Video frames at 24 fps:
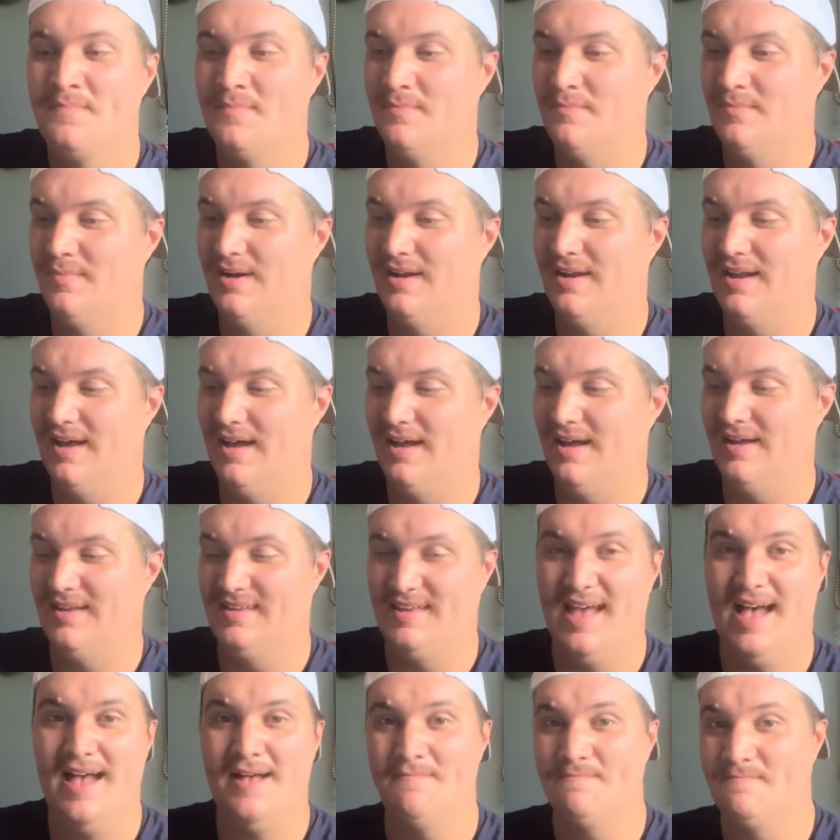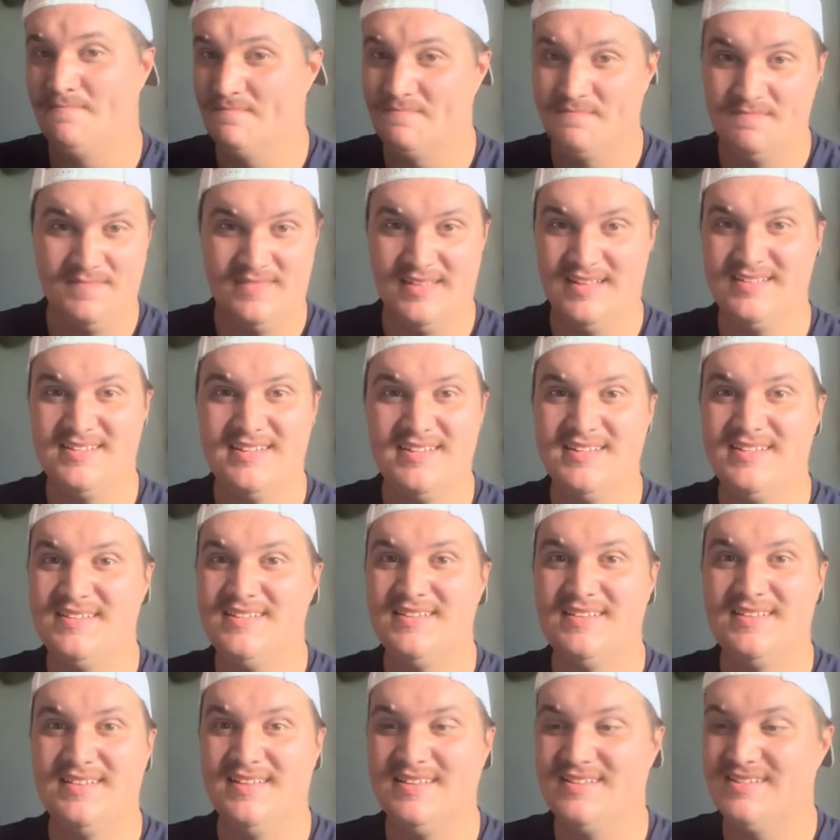But yeah, this is
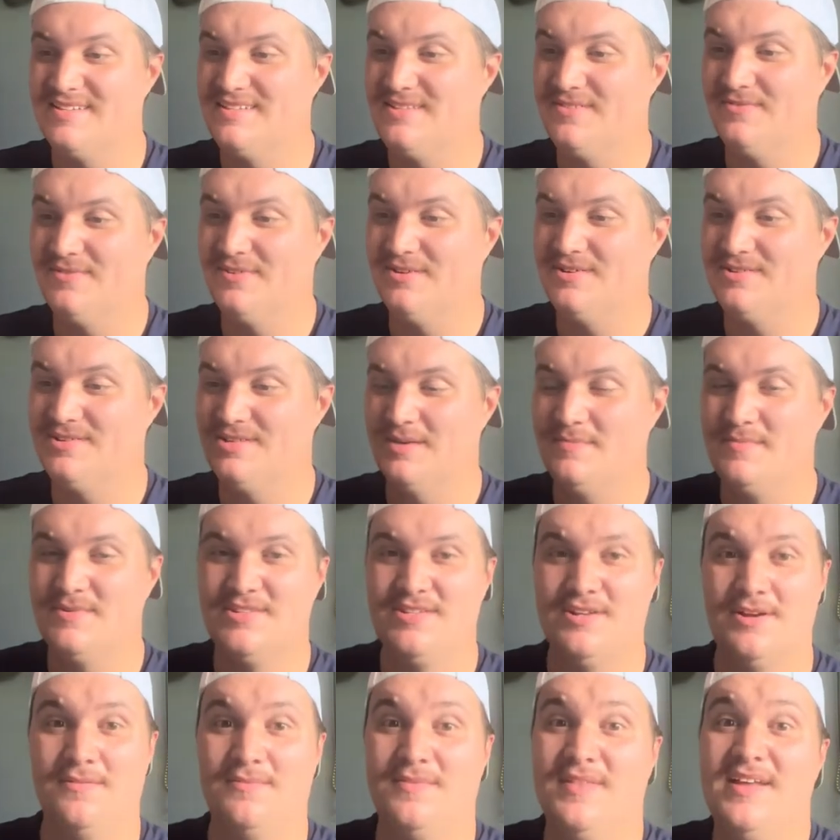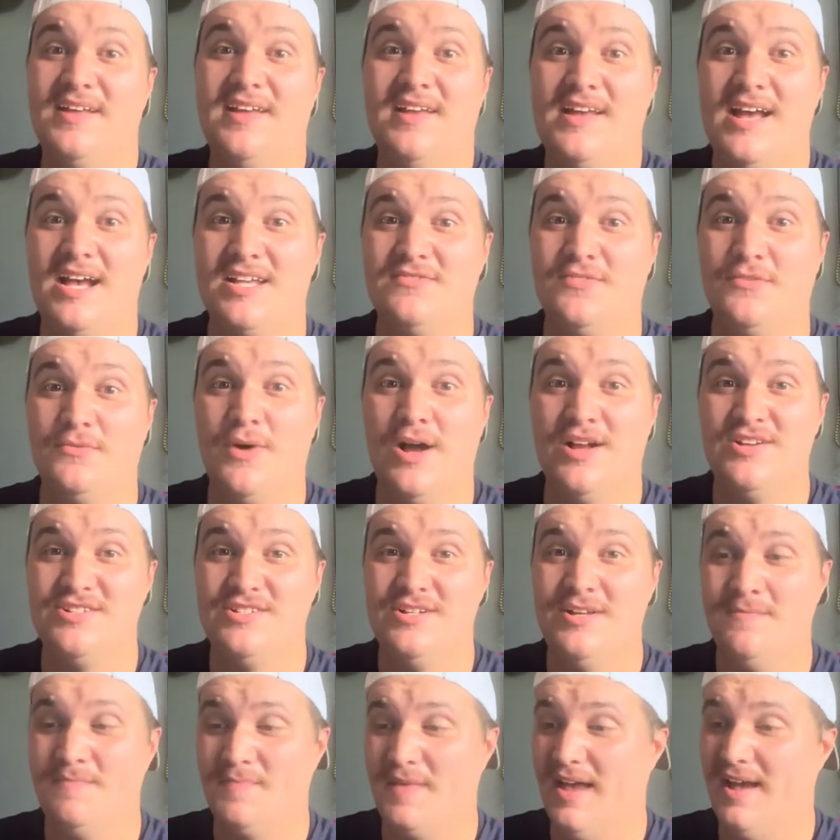the first episode. Thank you guys for
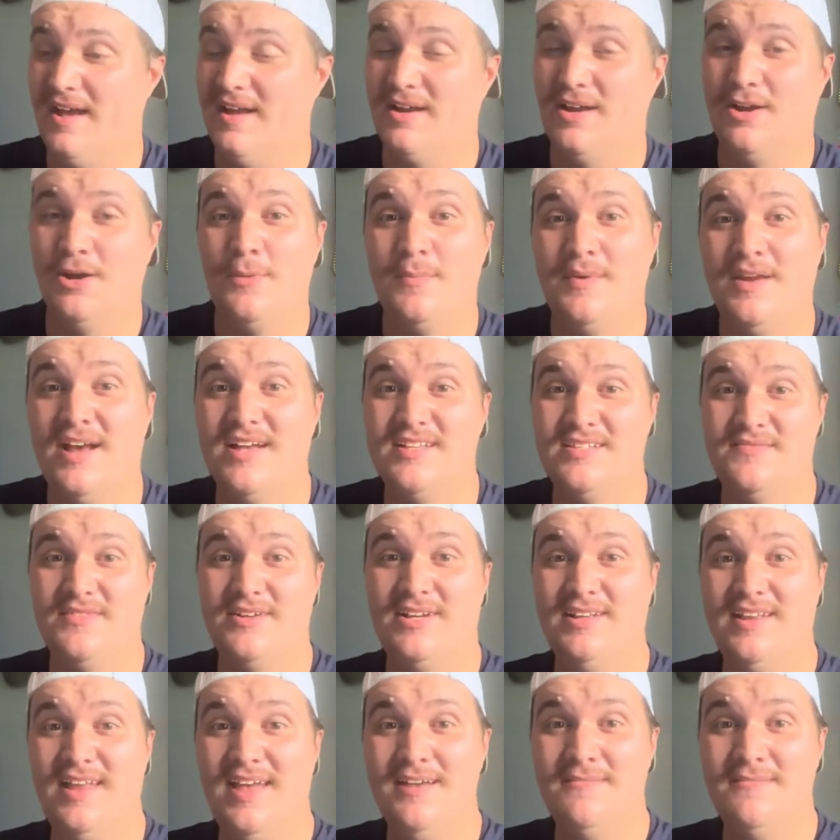watching, and I hope you guys have a good day.